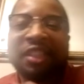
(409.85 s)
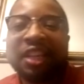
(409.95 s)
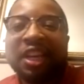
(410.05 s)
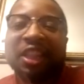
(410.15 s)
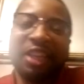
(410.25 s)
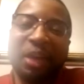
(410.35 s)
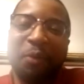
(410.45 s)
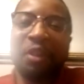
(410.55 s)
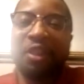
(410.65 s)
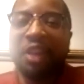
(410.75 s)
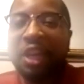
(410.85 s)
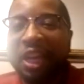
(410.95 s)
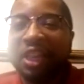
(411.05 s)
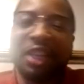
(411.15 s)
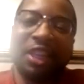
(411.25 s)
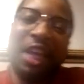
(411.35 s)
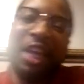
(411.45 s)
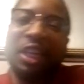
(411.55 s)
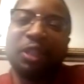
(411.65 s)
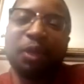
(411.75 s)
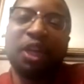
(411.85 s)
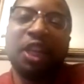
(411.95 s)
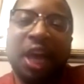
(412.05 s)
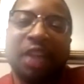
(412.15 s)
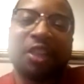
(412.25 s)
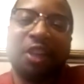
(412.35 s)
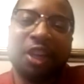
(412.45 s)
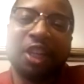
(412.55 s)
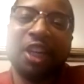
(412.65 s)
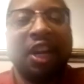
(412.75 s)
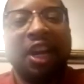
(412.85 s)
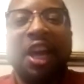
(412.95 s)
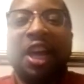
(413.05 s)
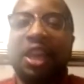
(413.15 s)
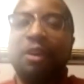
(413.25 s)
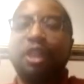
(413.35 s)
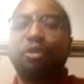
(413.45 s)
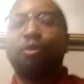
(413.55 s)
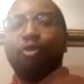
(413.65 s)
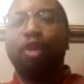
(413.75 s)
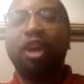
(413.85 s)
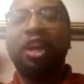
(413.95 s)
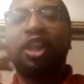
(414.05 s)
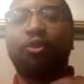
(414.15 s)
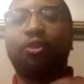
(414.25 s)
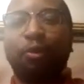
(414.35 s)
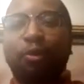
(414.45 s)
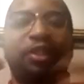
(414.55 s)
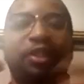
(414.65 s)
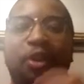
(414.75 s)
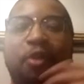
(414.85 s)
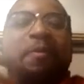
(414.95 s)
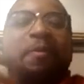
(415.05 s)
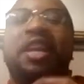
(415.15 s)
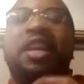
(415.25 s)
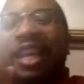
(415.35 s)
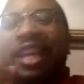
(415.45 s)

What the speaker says: Like they were thinking like the innings were going to last longer, and they just were running through so many.